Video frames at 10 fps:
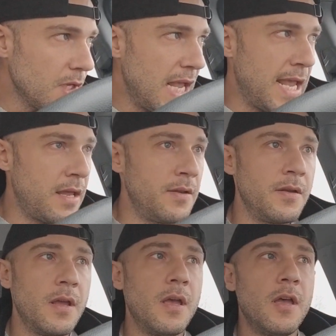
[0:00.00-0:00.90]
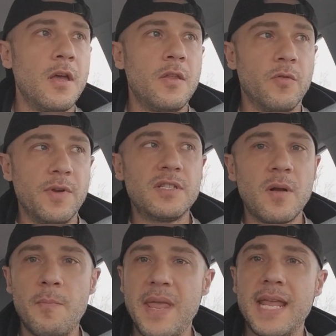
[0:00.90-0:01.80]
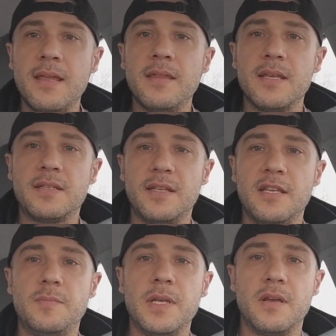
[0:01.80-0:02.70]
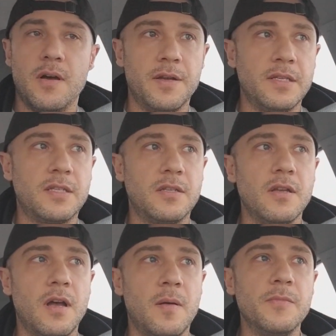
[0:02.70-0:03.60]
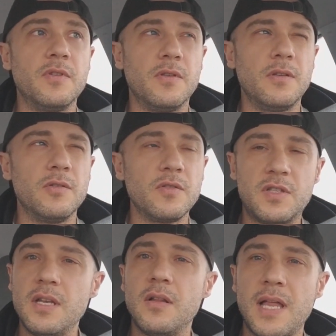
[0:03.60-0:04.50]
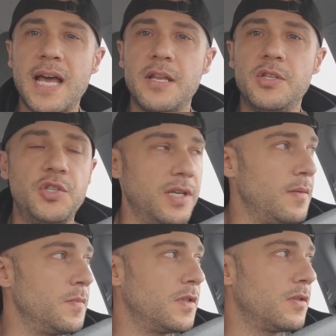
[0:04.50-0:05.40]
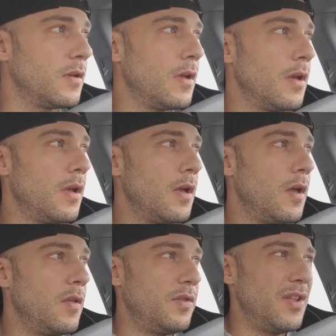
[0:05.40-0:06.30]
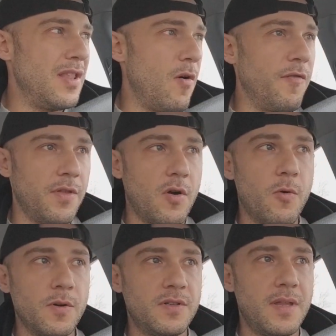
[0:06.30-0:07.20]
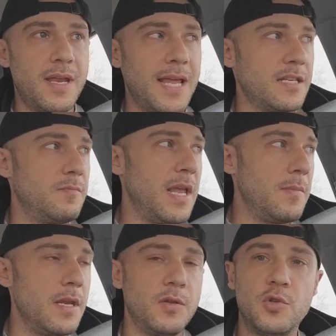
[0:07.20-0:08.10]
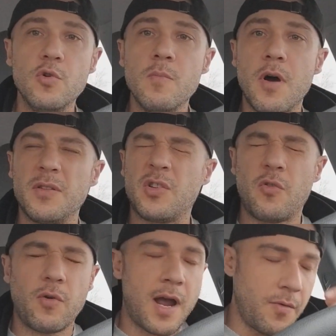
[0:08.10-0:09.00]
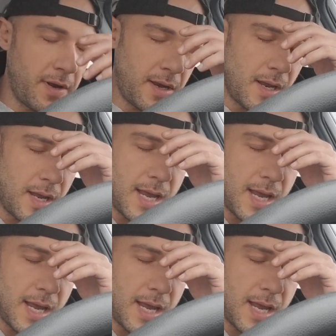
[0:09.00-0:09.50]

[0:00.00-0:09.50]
And the reason I'm making this is because you'll see a lot of gyms over the course of the next maybe 2 months crowded.